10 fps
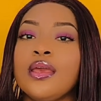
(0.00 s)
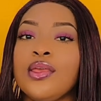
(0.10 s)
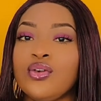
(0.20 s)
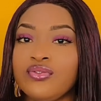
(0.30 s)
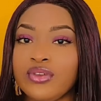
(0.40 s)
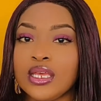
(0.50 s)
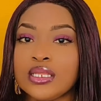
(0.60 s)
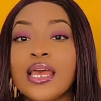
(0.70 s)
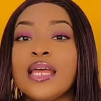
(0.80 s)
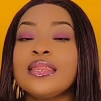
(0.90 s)
your
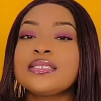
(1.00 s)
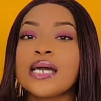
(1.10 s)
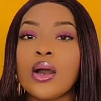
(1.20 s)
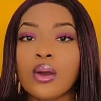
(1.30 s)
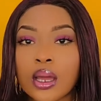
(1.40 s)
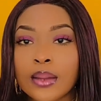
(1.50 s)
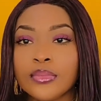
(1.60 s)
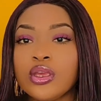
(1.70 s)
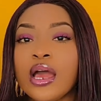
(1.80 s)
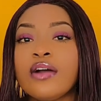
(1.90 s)
veins. That's how come
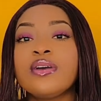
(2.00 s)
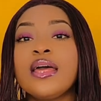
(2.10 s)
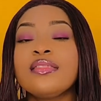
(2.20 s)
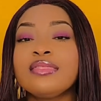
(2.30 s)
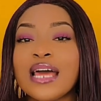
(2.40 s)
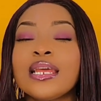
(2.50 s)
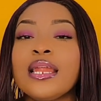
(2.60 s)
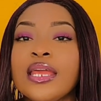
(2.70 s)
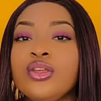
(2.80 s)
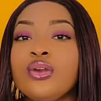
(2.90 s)
you have that
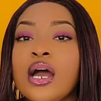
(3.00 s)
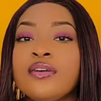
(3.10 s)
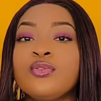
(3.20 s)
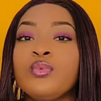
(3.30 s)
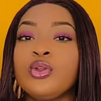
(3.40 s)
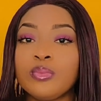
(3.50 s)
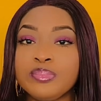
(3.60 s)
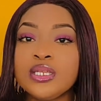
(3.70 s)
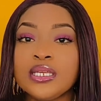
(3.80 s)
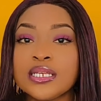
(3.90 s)
color you have when your
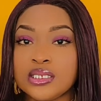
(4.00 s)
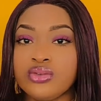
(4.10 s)
pee is